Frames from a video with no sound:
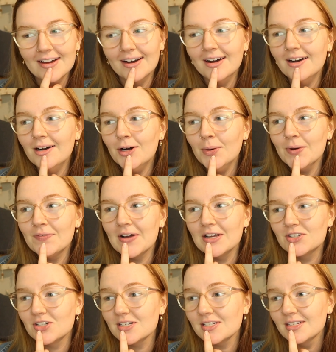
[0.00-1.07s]
oh, if I
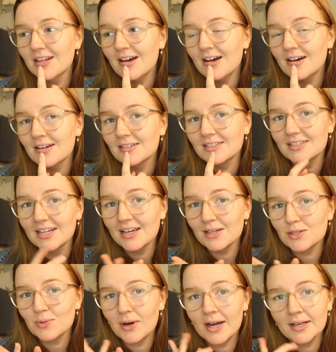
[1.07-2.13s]
just lost
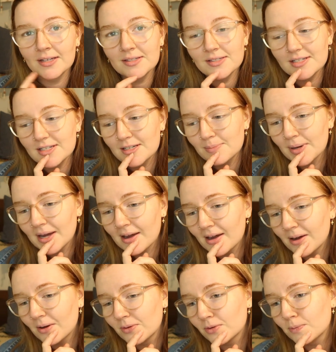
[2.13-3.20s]
X, Y, and Z
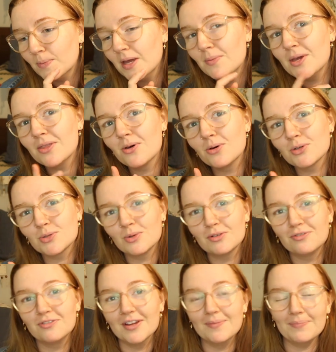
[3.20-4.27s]
pounds, maybe those would
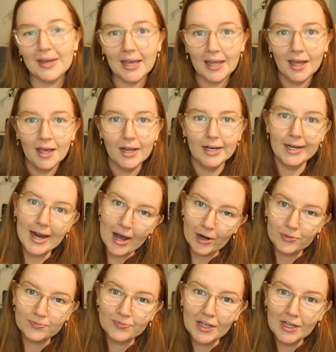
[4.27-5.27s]
fit me. No,